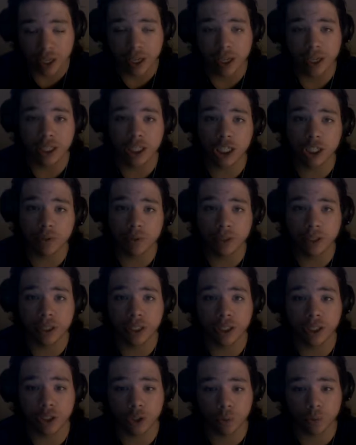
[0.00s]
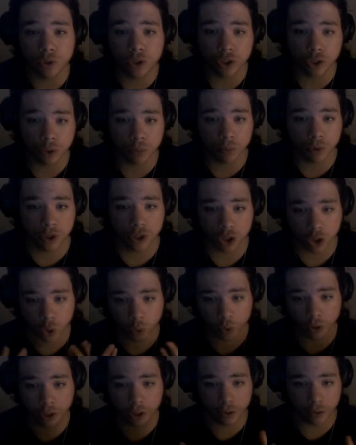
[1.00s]
here in the YouTube
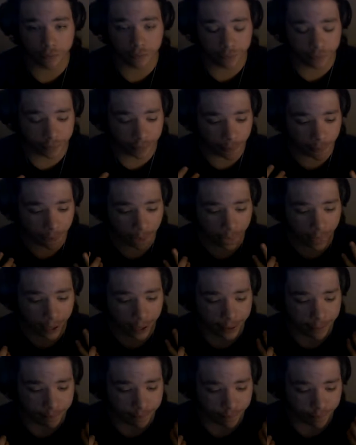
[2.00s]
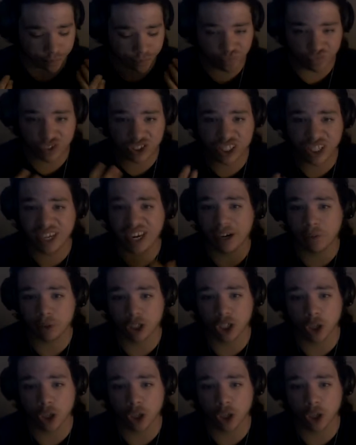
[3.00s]
sort of scenario.